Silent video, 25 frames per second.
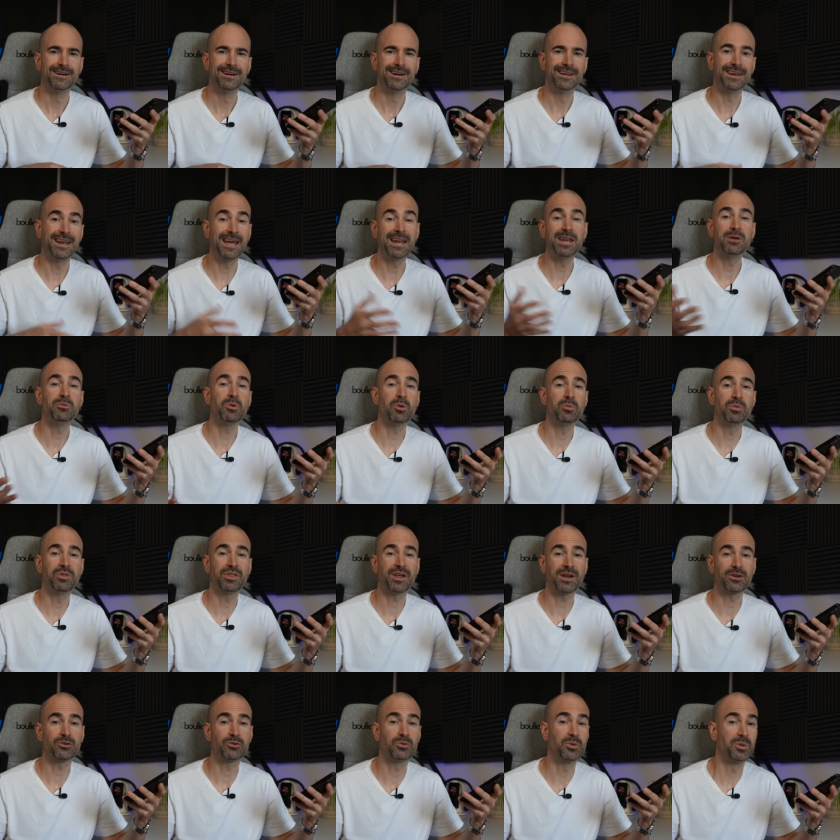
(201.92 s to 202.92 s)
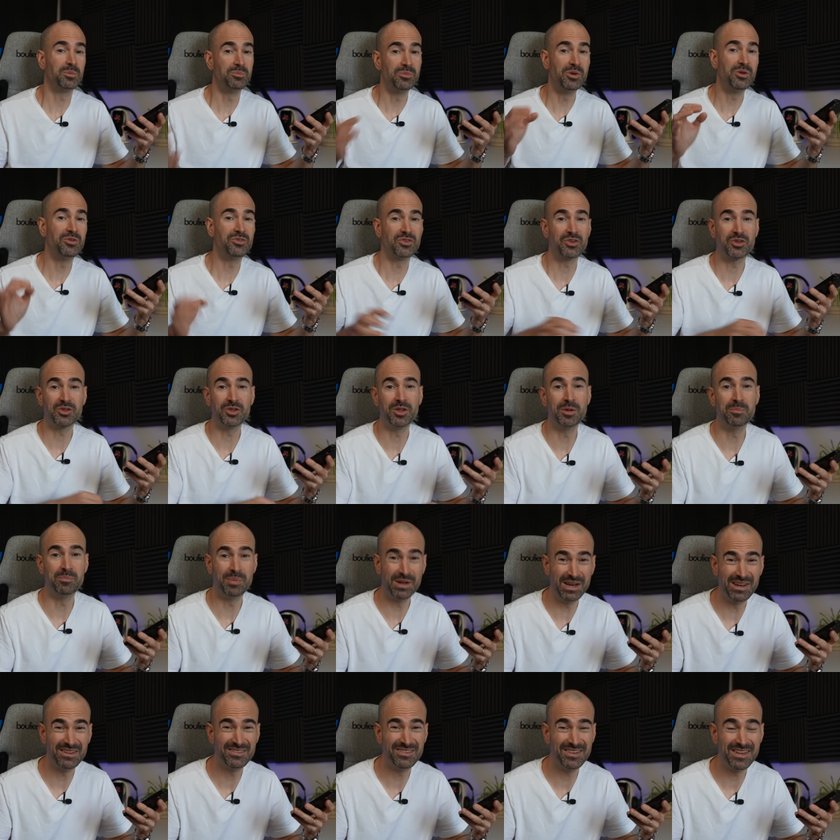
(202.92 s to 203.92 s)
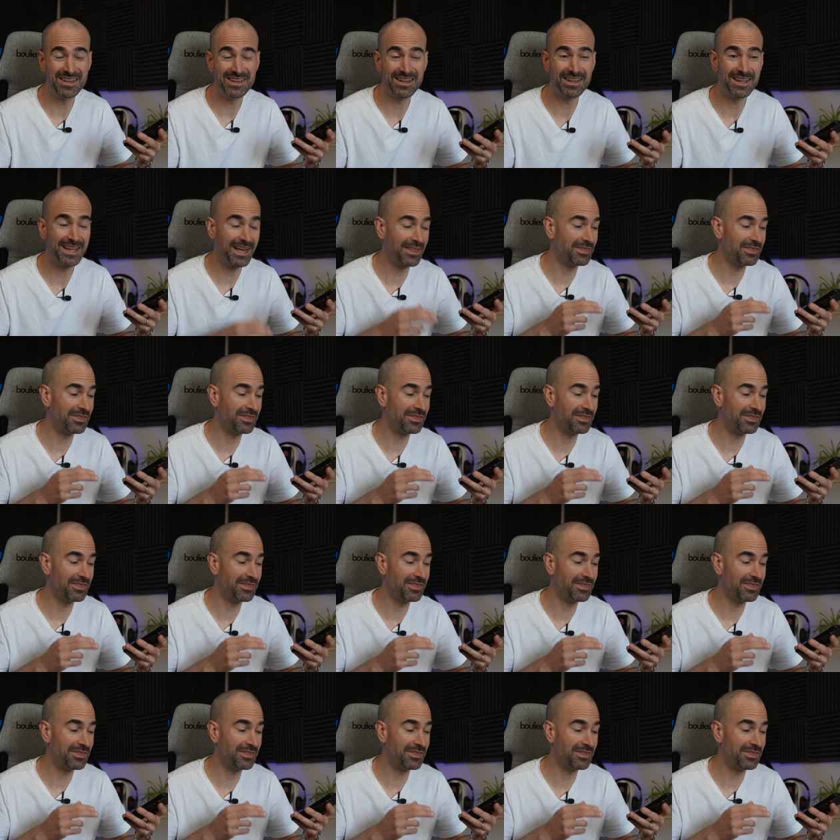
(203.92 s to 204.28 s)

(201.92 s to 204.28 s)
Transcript: And anyone with actual musical ability can